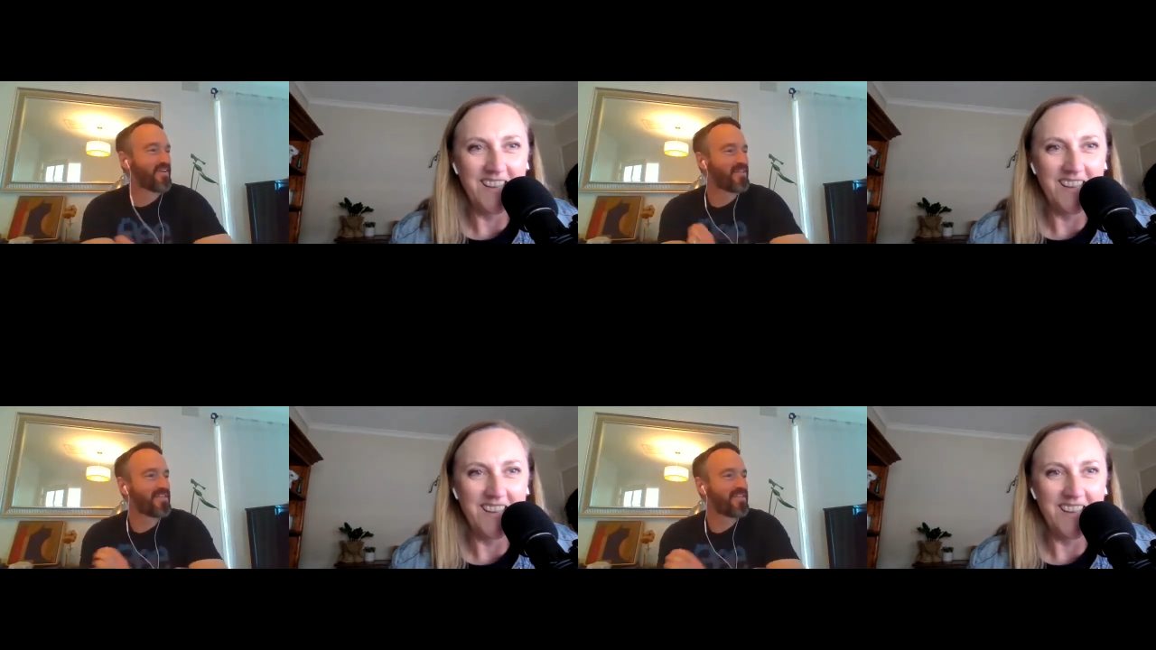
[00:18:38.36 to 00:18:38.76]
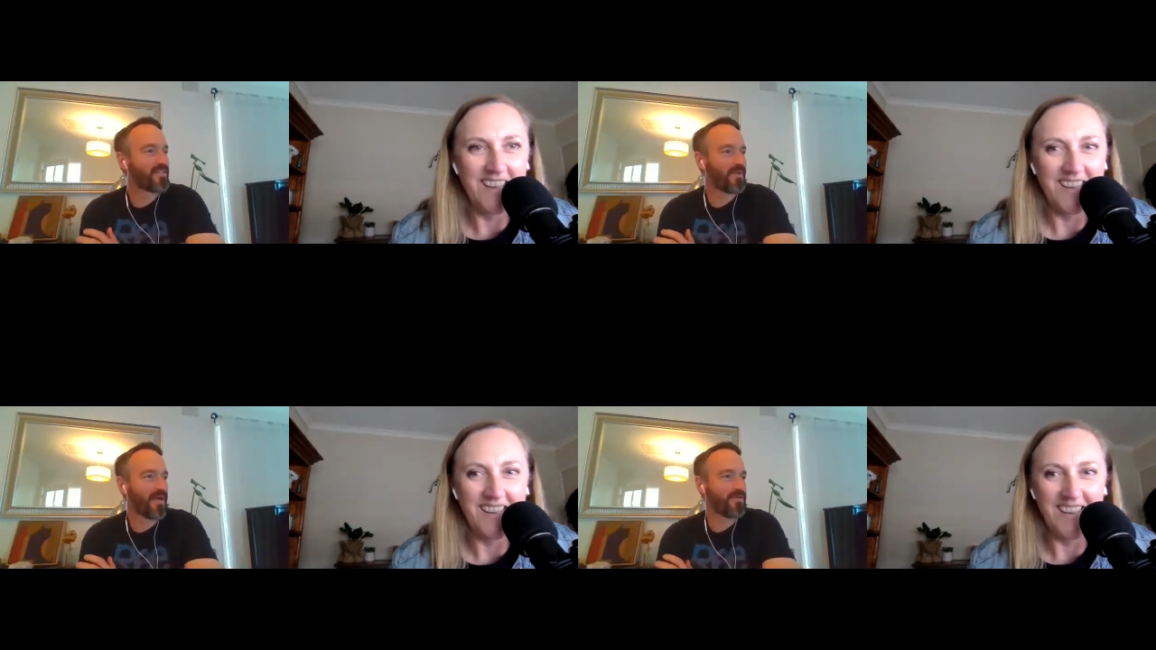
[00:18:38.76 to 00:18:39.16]
Speaker 1: So this is
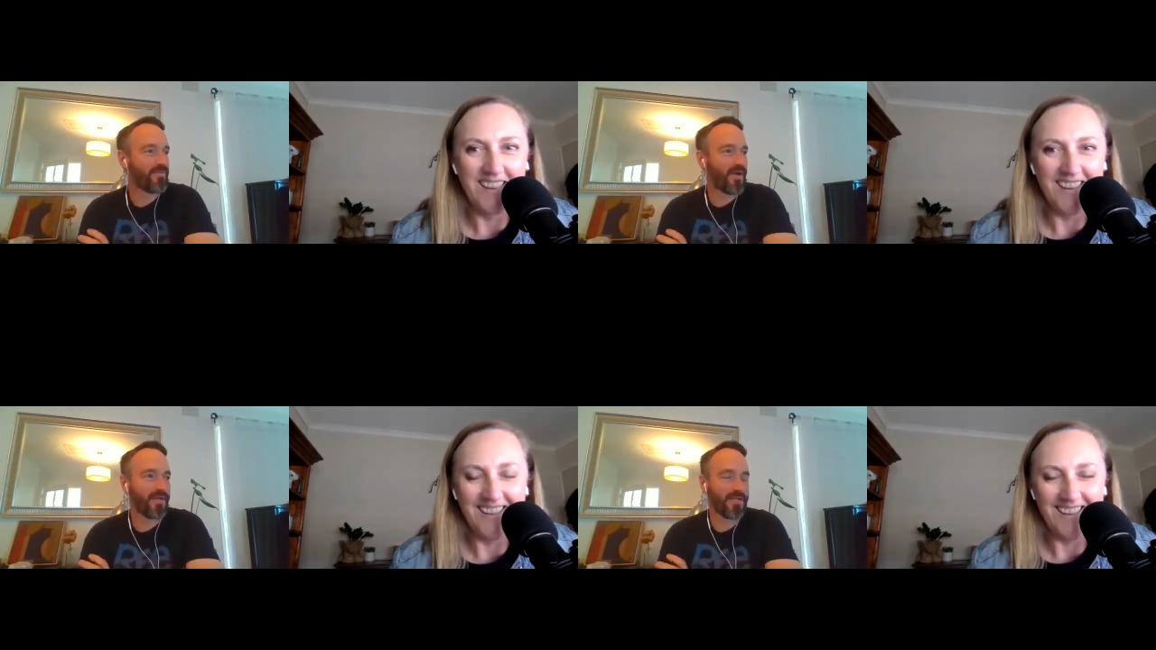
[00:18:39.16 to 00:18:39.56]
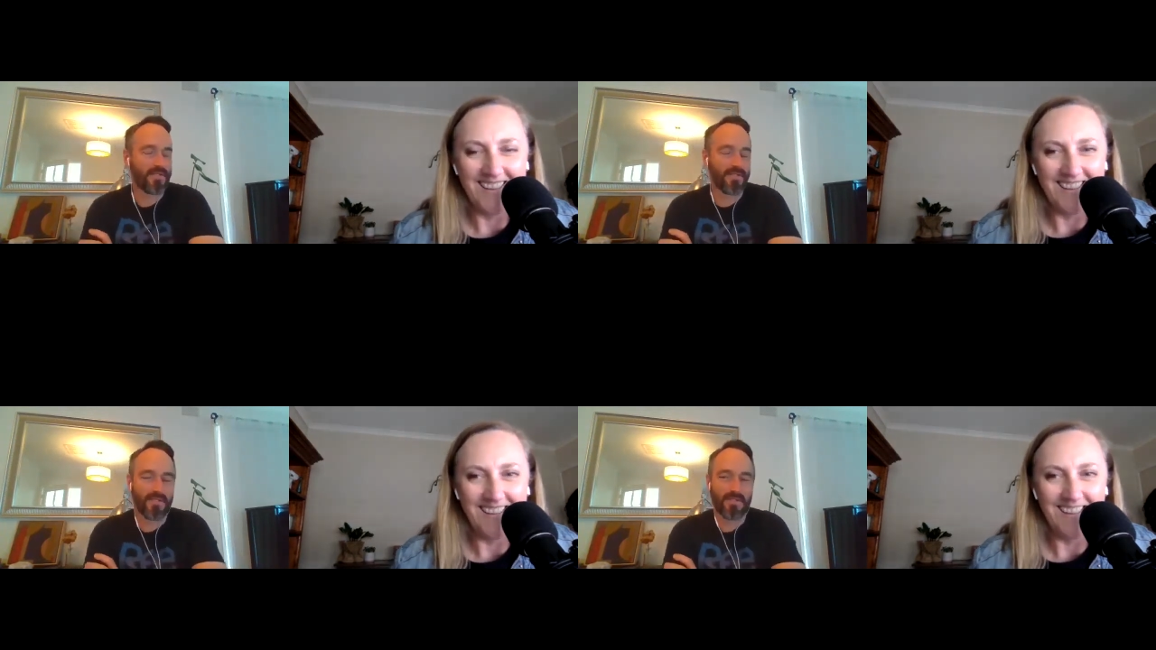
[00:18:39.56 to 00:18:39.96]
to for our
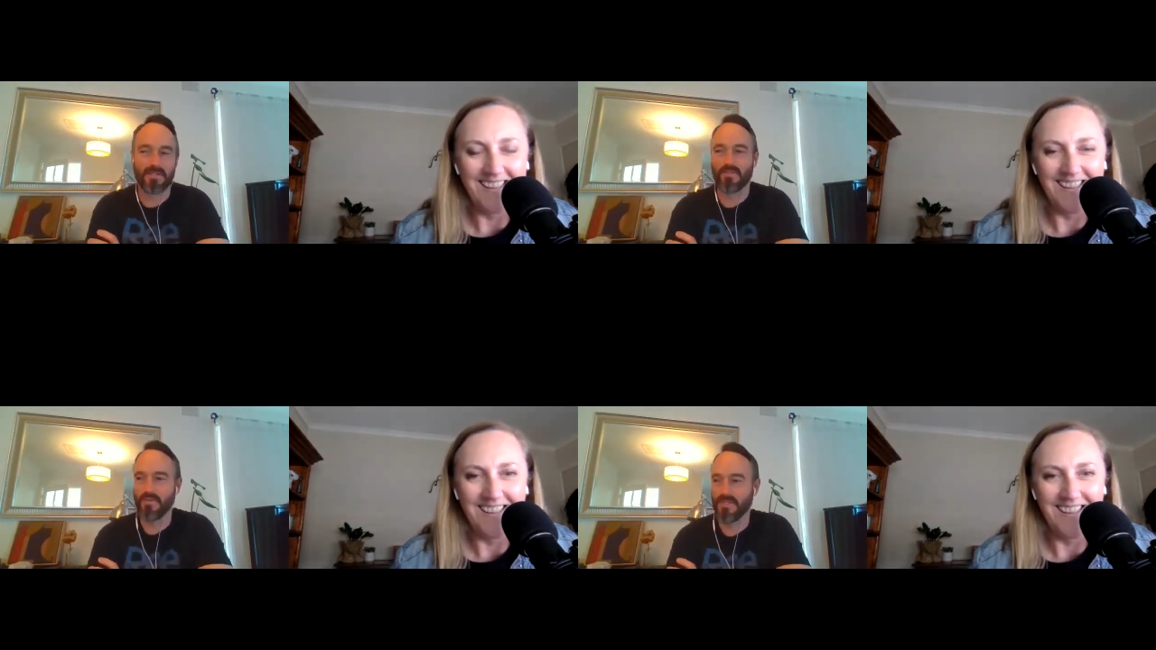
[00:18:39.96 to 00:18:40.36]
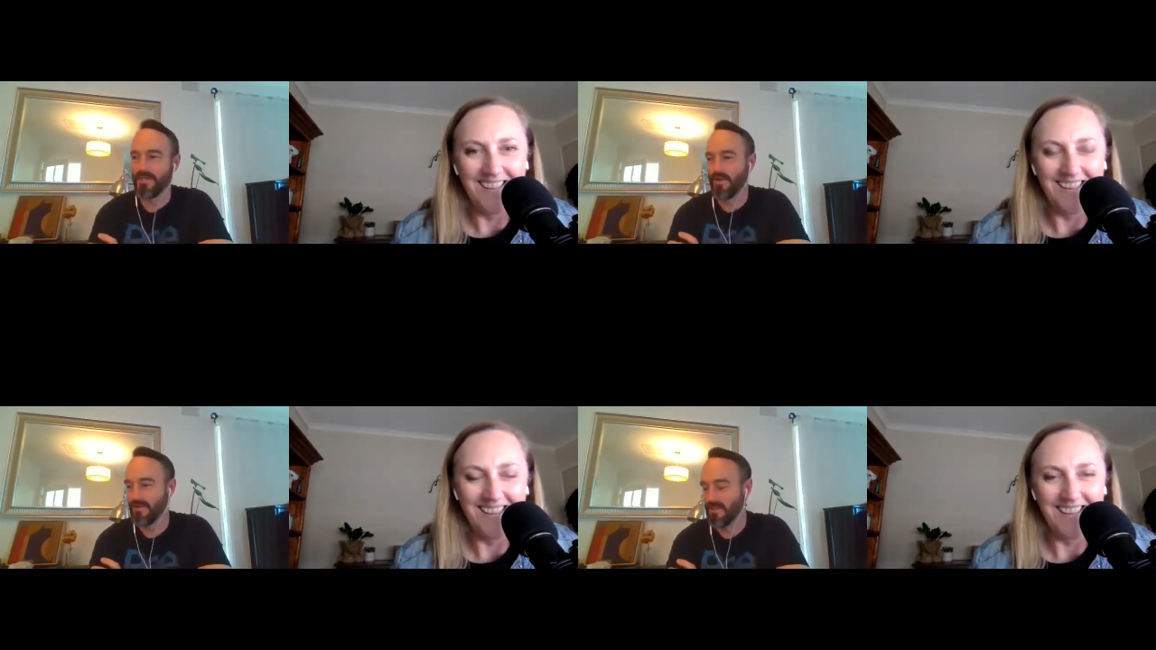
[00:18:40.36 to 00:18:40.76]
listeners because Kristy
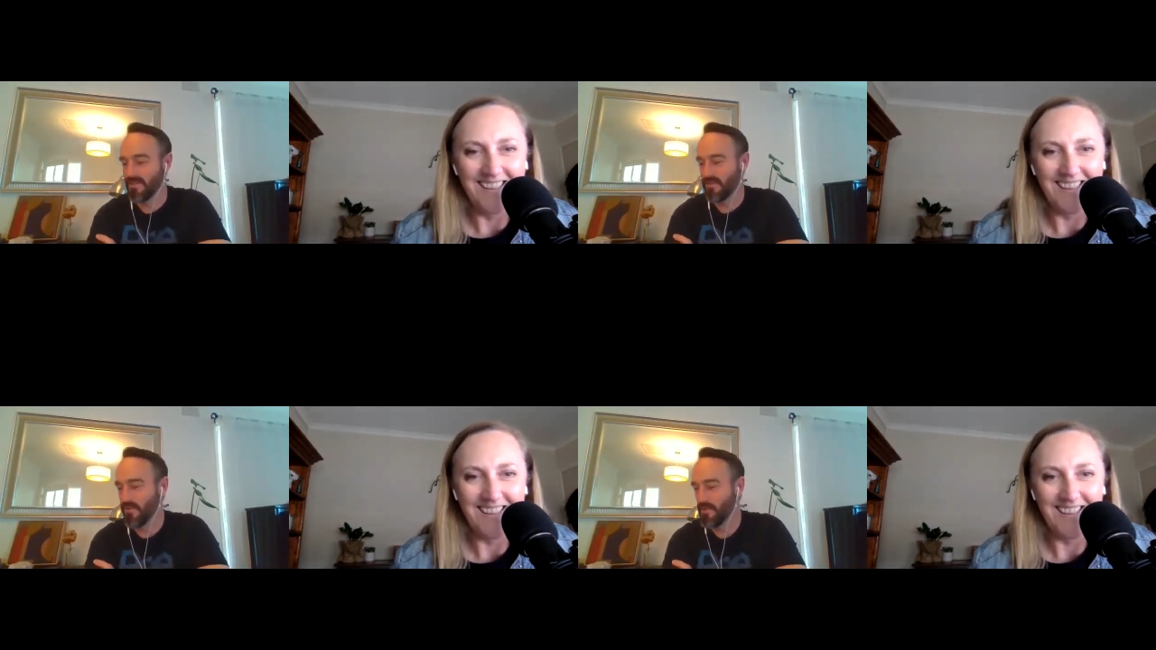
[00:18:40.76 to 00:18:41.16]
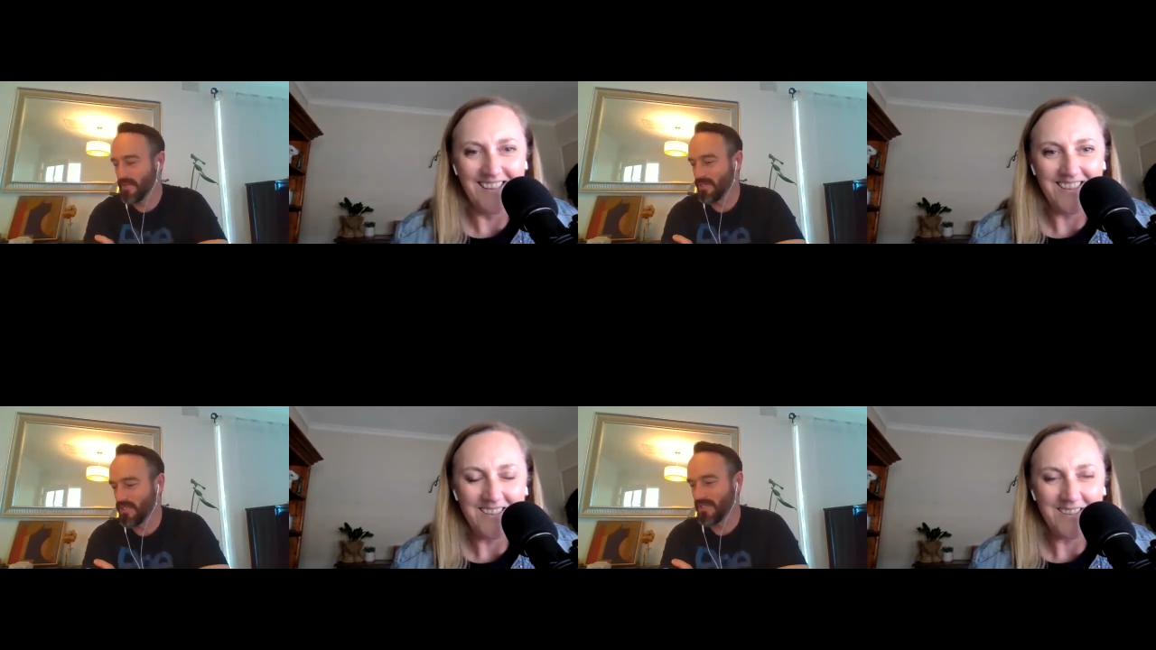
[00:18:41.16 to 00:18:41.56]
knows this story
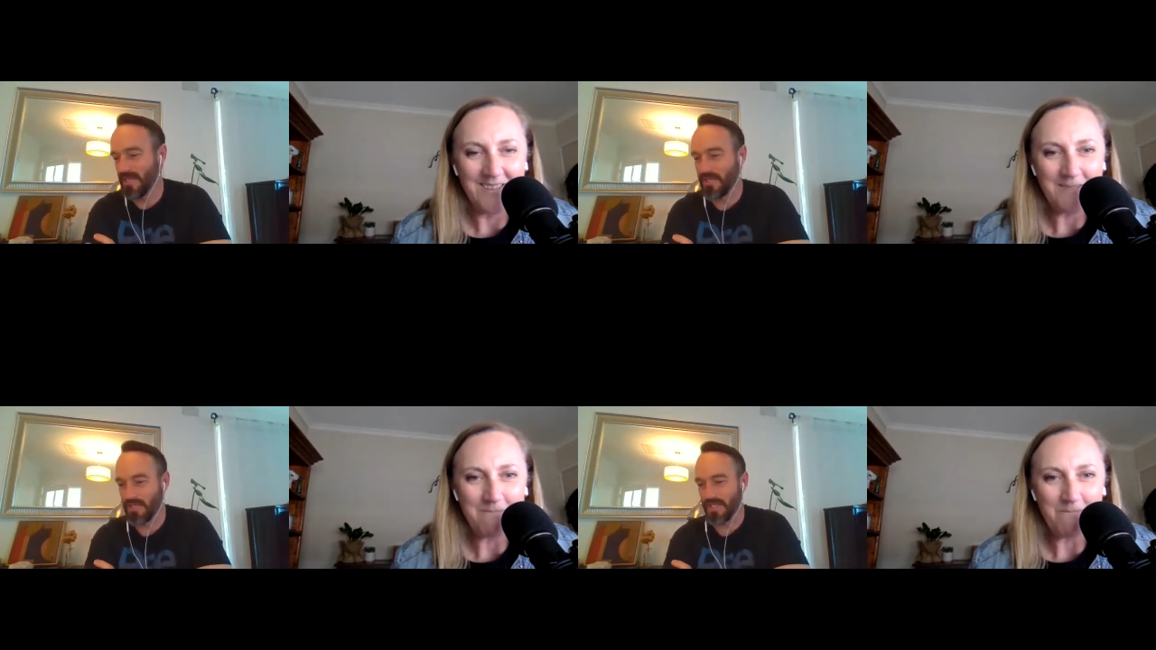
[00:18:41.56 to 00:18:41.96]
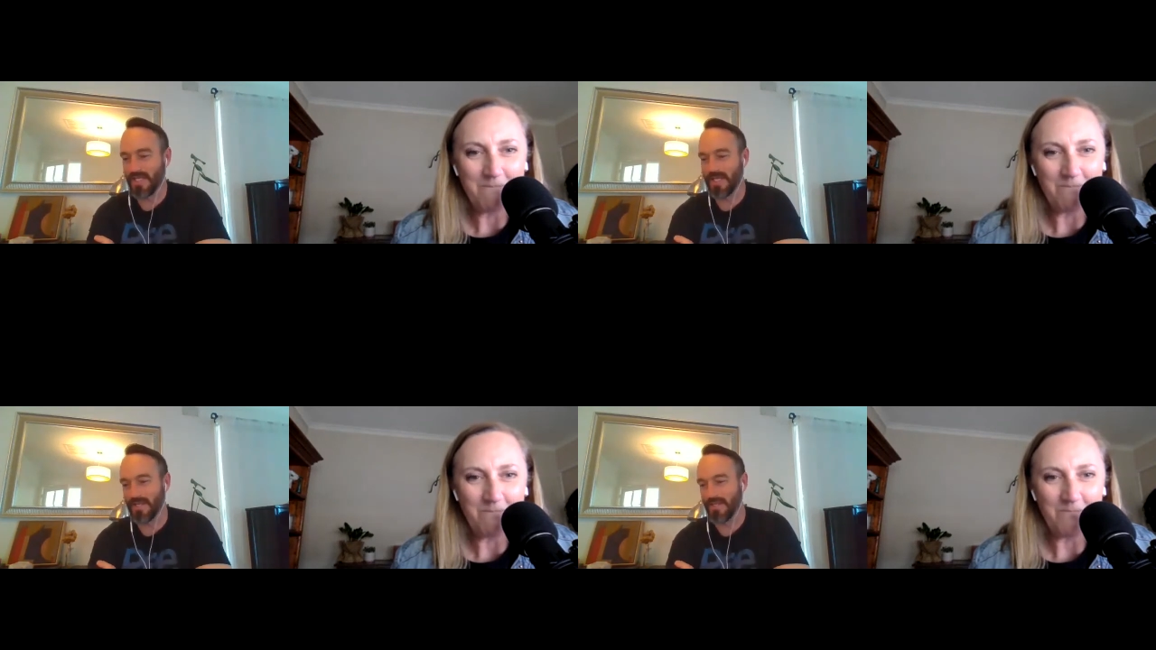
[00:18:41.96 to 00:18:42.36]
because she's actually
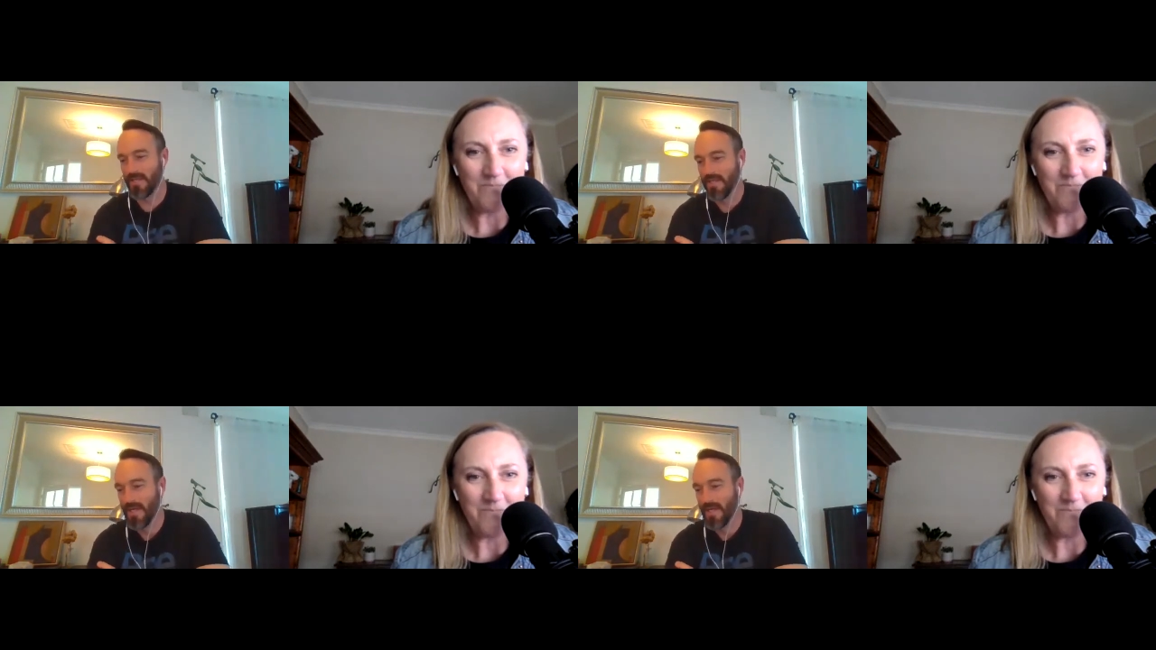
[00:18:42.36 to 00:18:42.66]
in it